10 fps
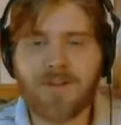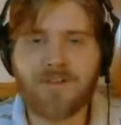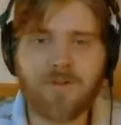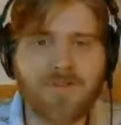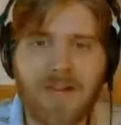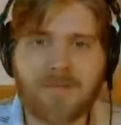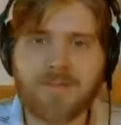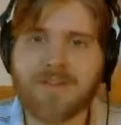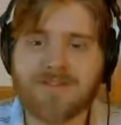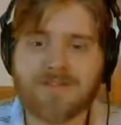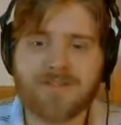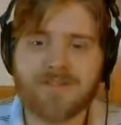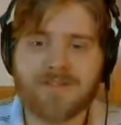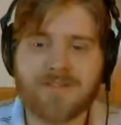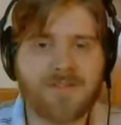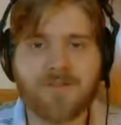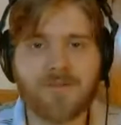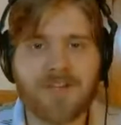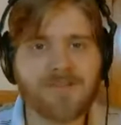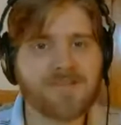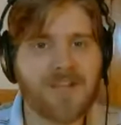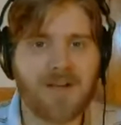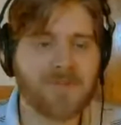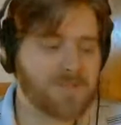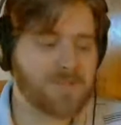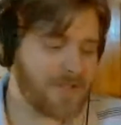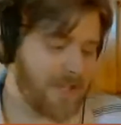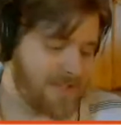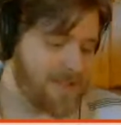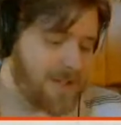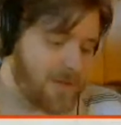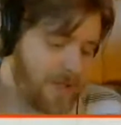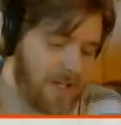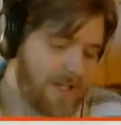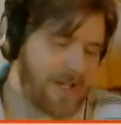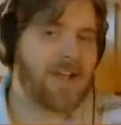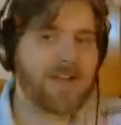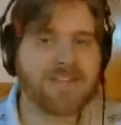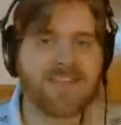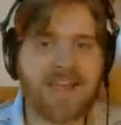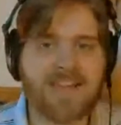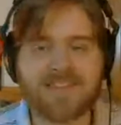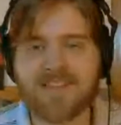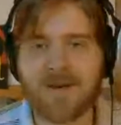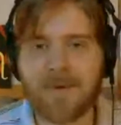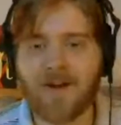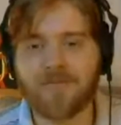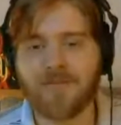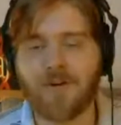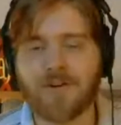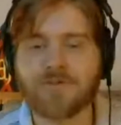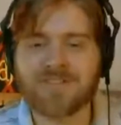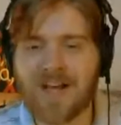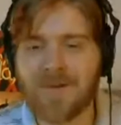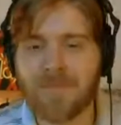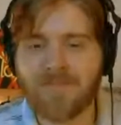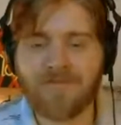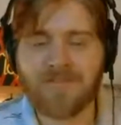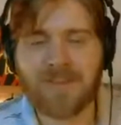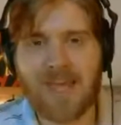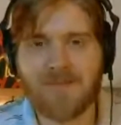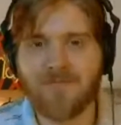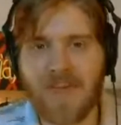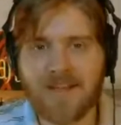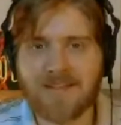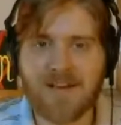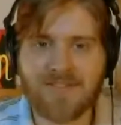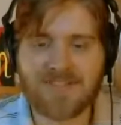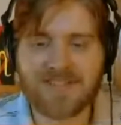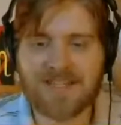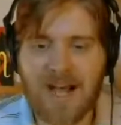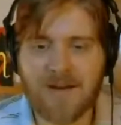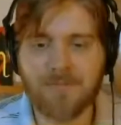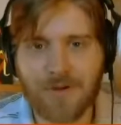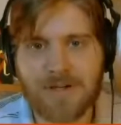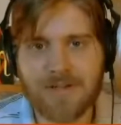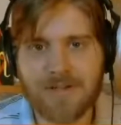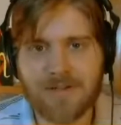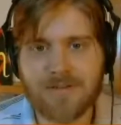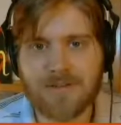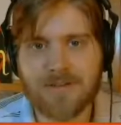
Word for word: You get new zombies, new killer zombies. But yeah, so DayZ's coming out for all you zombie game fans. Obviously not Brendan.